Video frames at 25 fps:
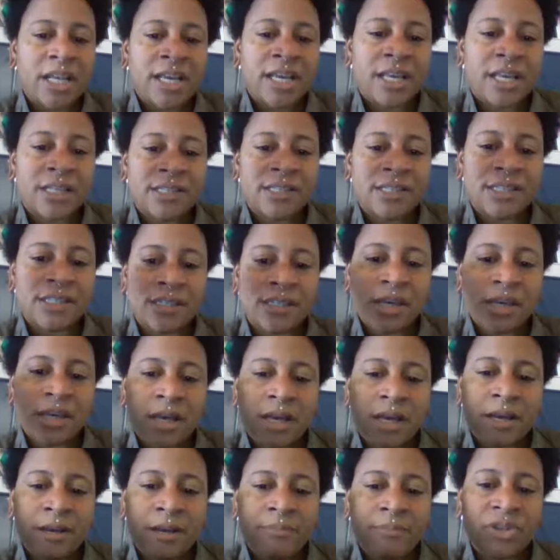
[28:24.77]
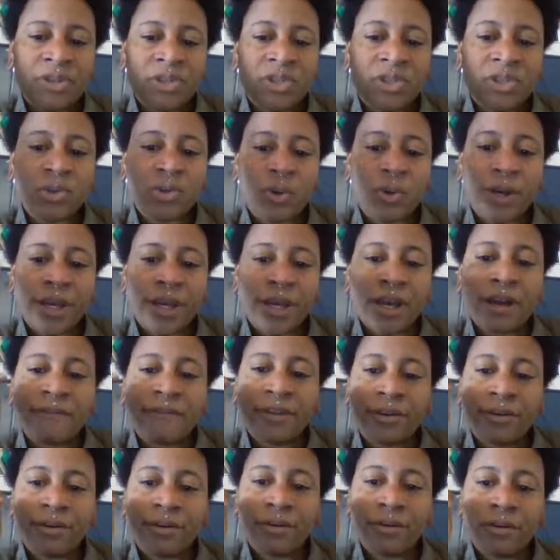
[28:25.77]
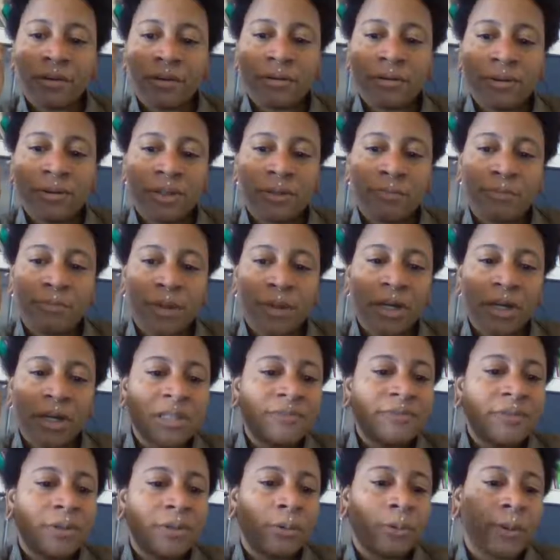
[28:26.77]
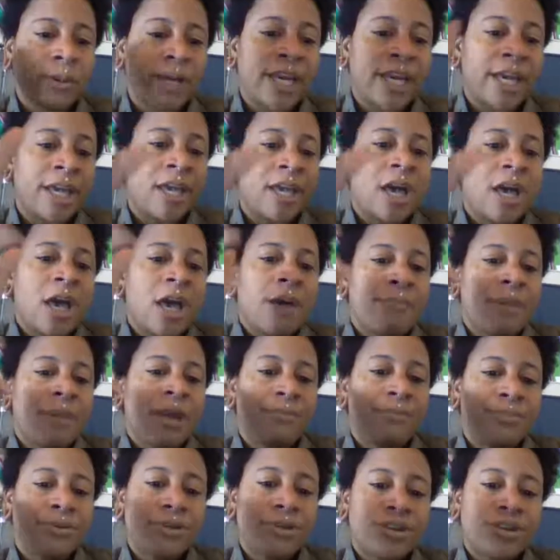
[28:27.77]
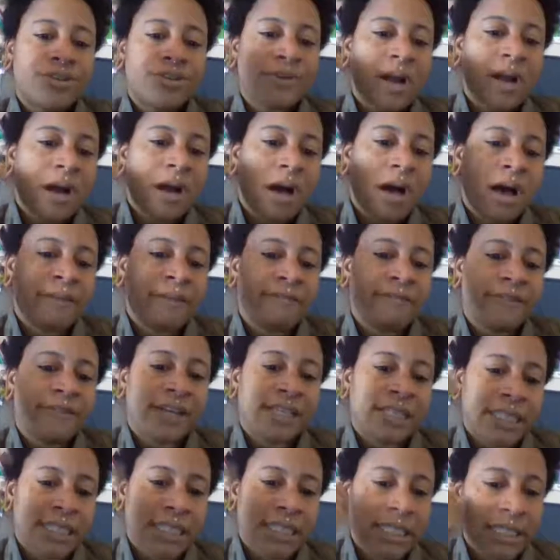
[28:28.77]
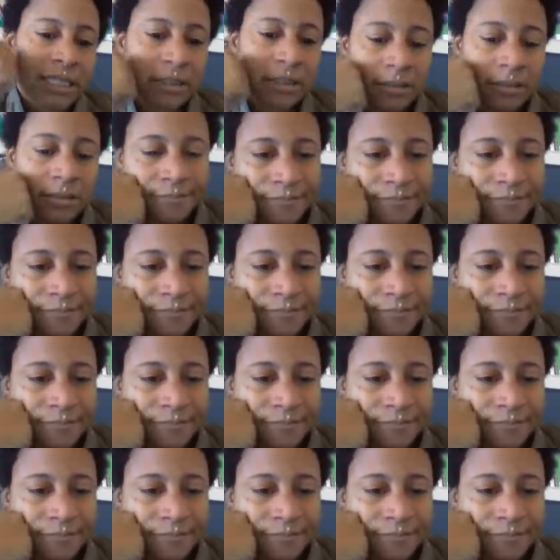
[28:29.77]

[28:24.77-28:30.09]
It's the story of The Girl Whose Birds Flew Away by Bushra Al-Fadil.